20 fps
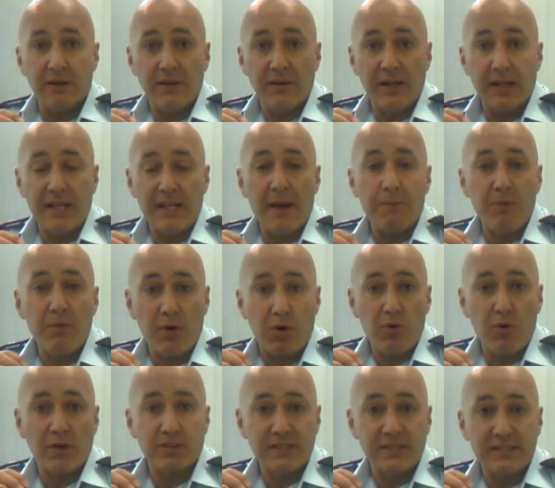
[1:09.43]
the number
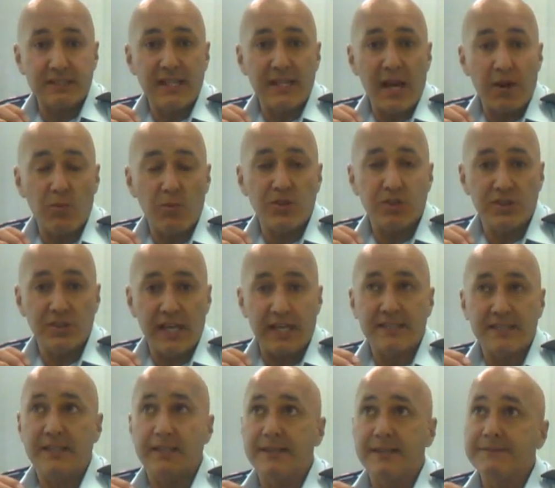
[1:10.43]
across the state, which is
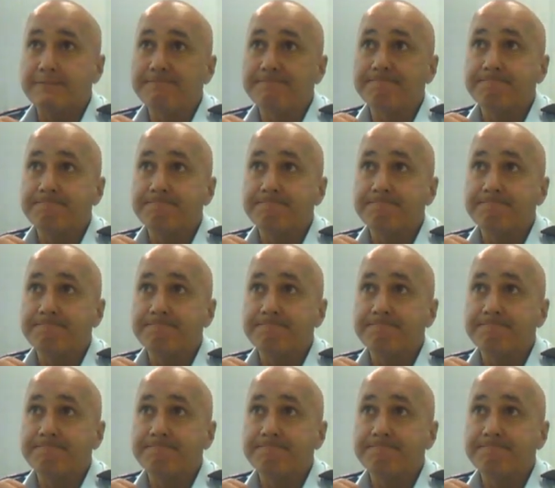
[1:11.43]
excellent.